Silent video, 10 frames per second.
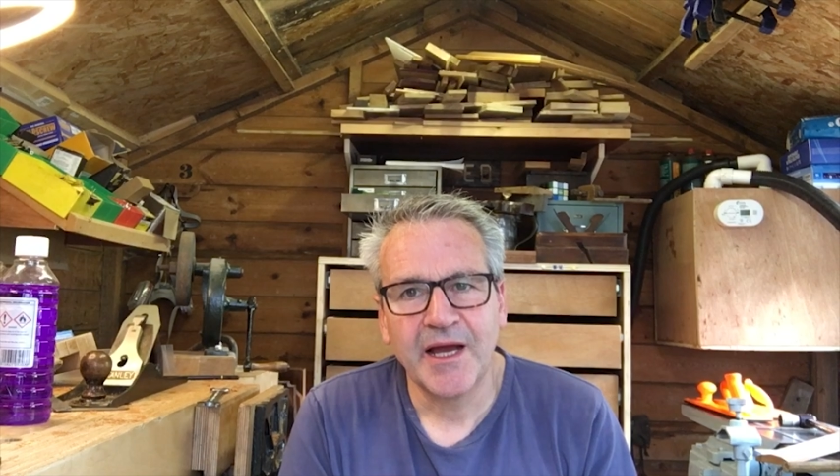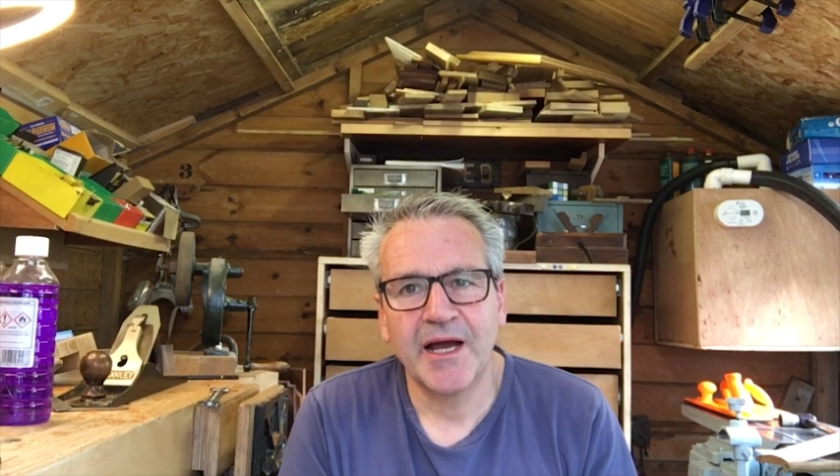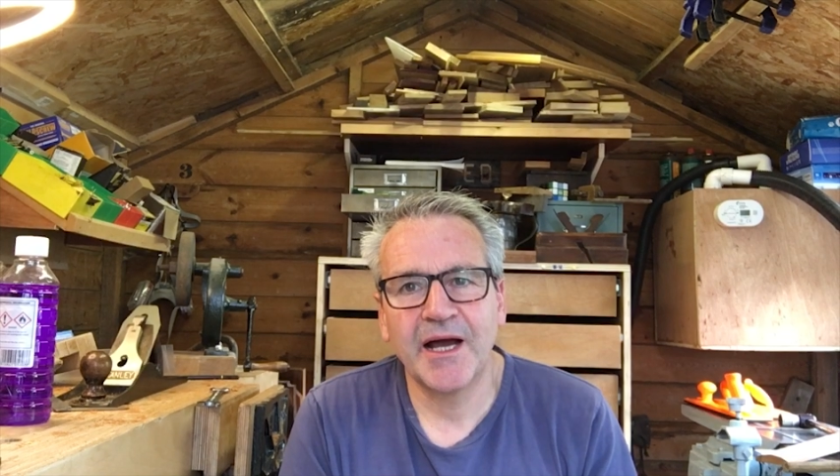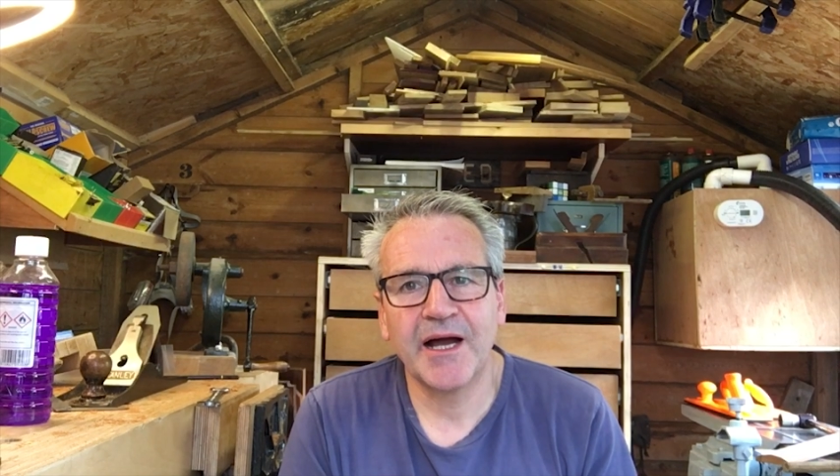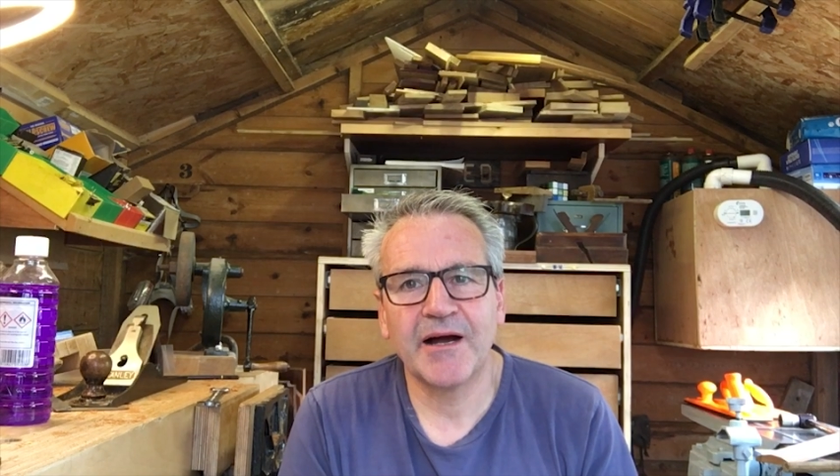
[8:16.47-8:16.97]

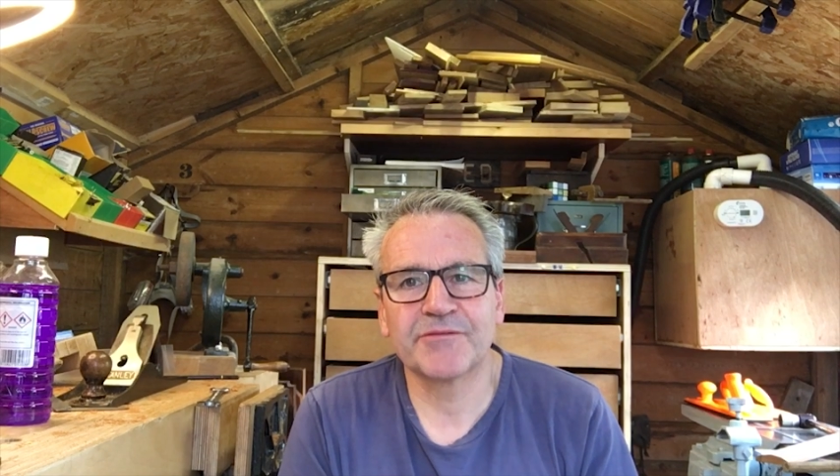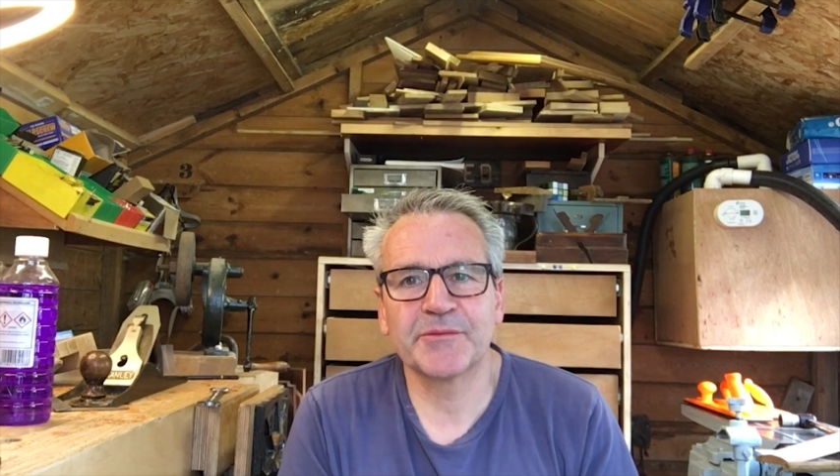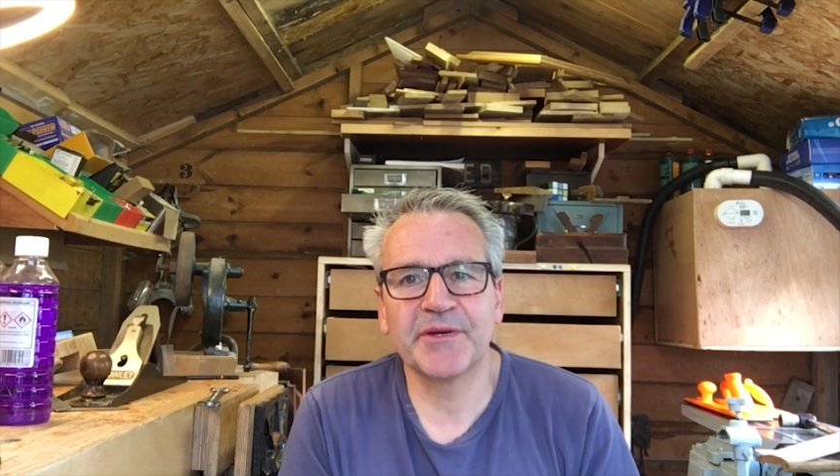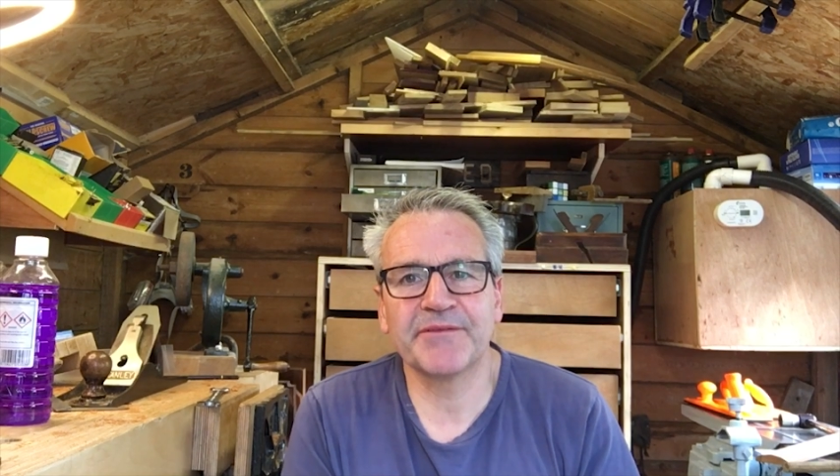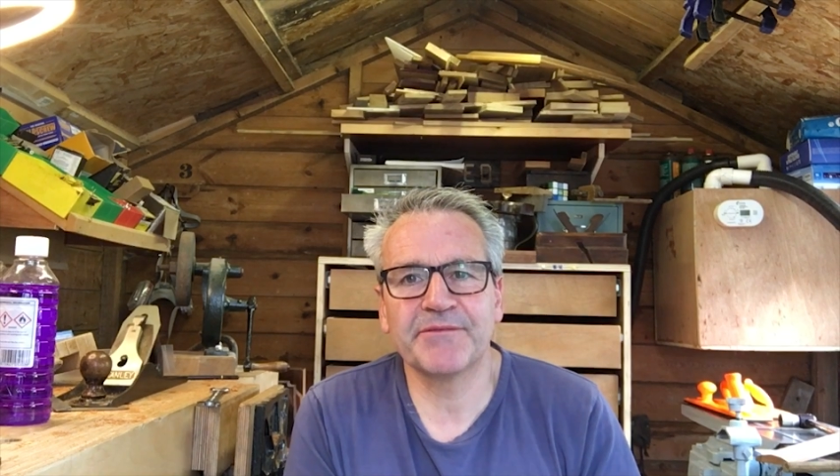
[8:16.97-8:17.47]
After
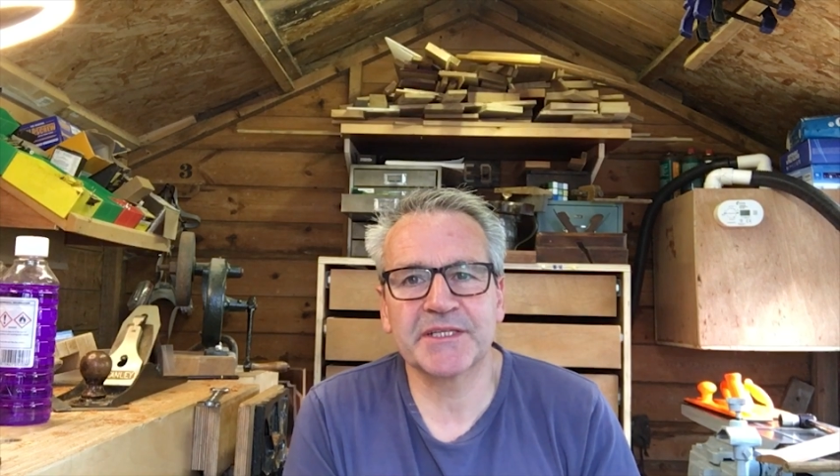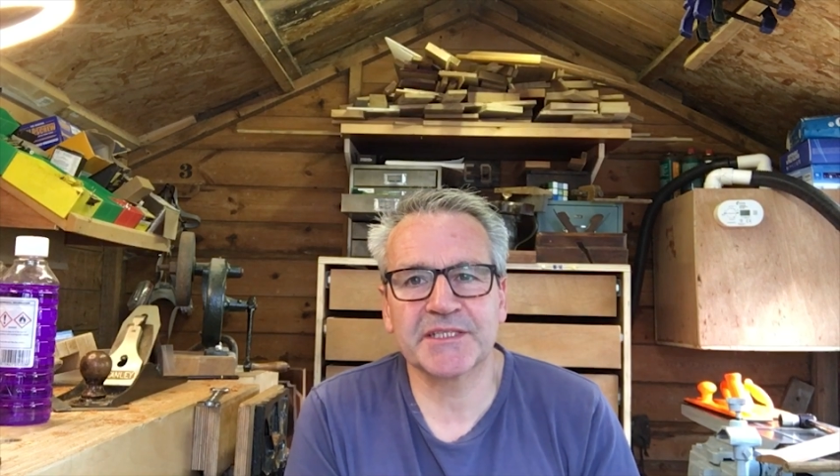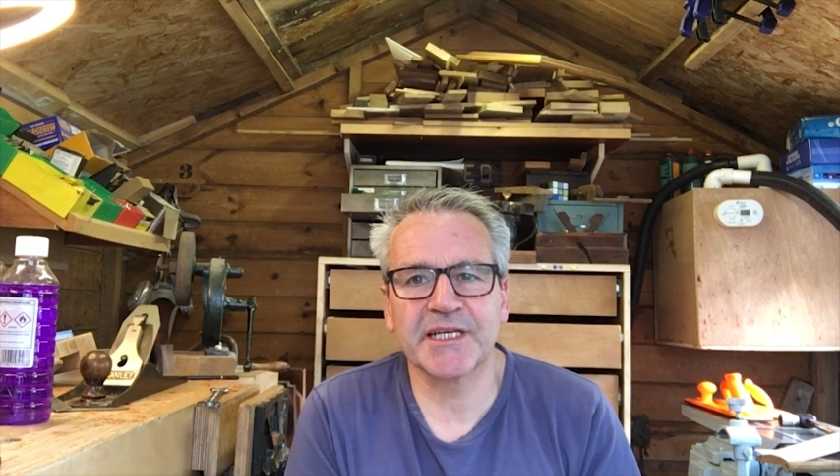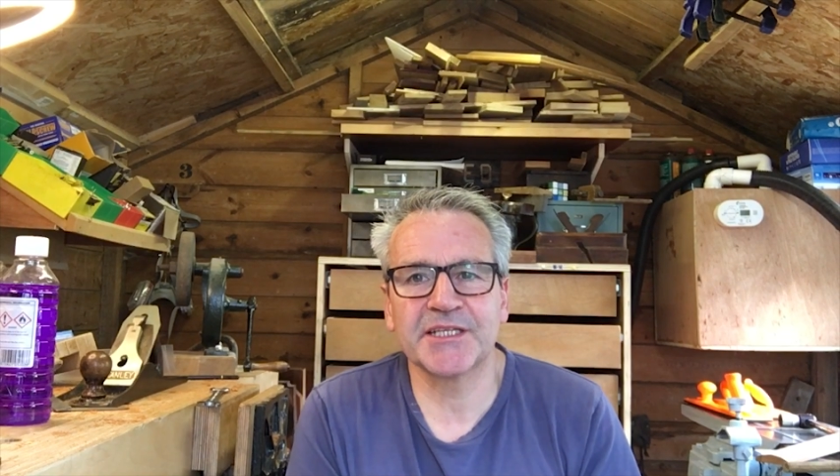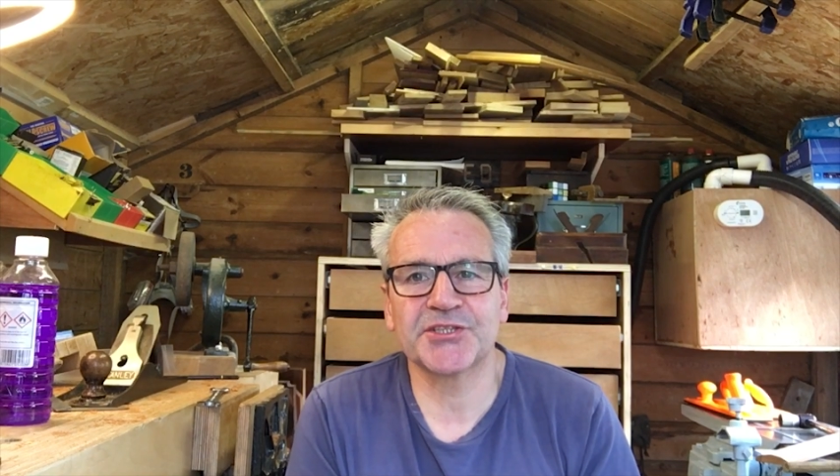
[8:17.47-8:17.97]
a bit of
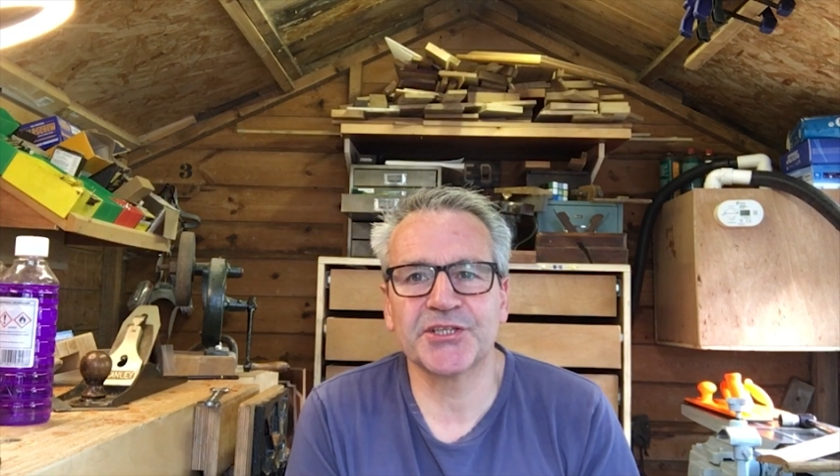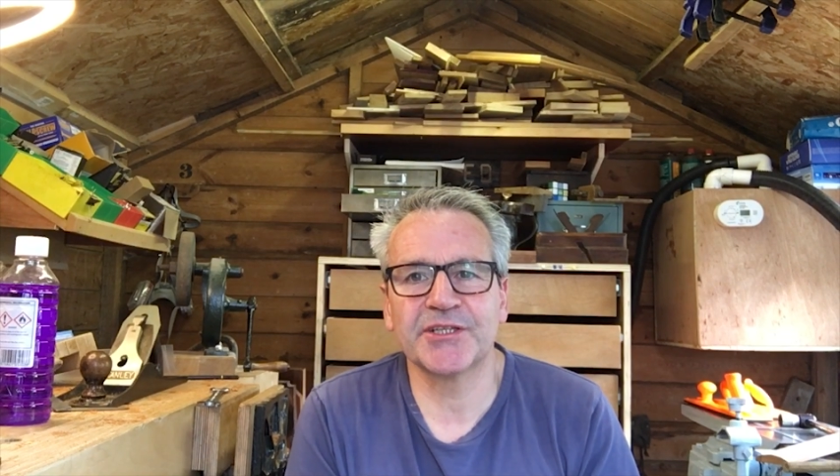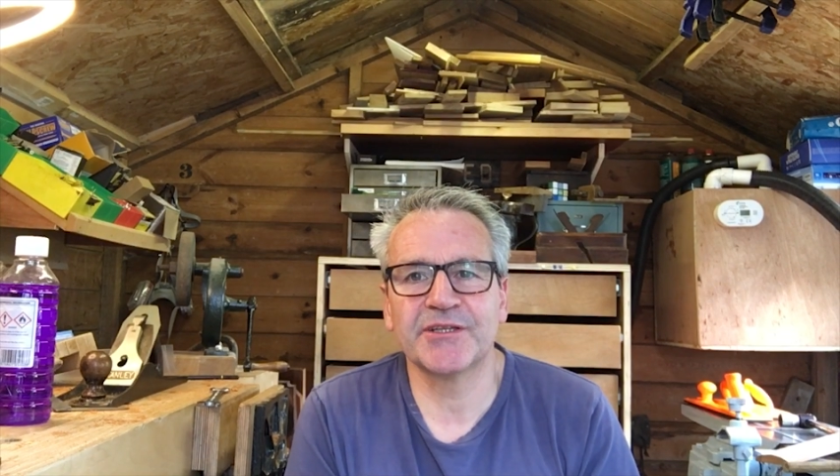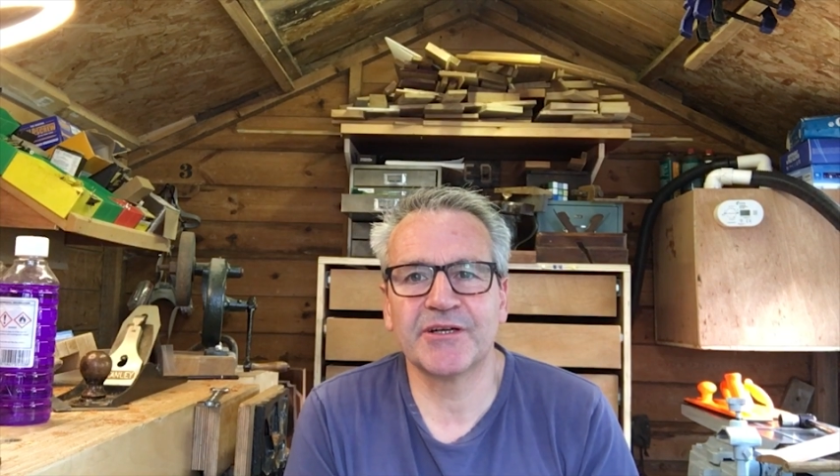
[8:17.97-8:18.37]
investigation,